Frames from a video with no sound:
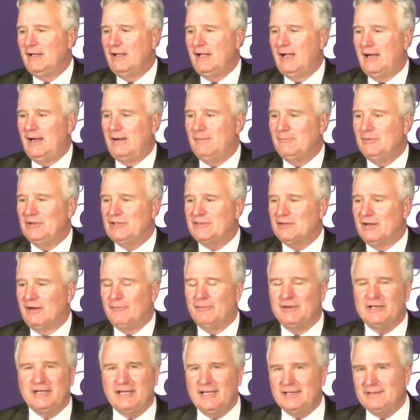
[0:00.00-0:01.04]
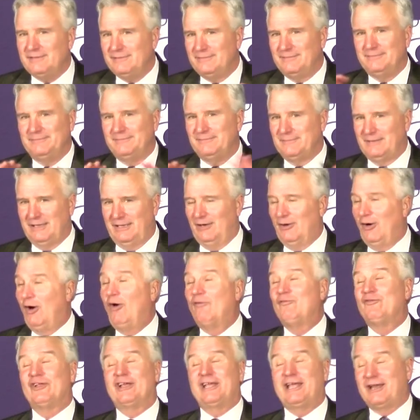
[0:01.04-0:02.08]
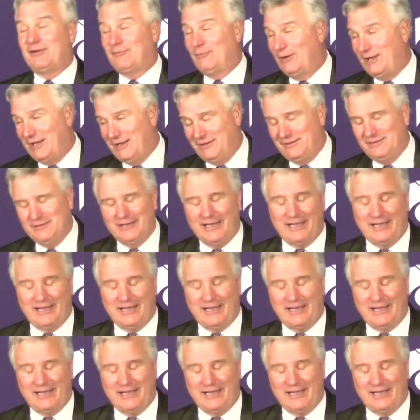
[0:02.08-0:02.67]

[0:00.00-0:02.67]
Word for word: um, we thought we'd get, you know, hopefully get a win.